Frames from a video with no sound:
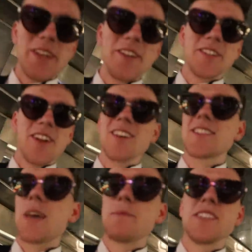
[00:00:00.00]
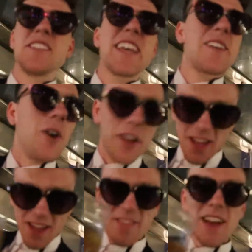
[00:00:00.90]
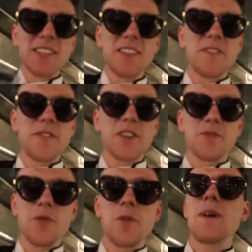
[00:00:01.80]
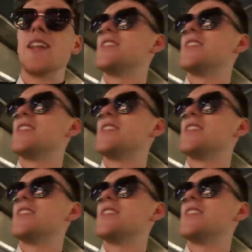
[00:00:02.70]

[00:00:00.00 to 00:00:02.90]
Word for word: We use Nightscape as a decoy. That's the first rule of being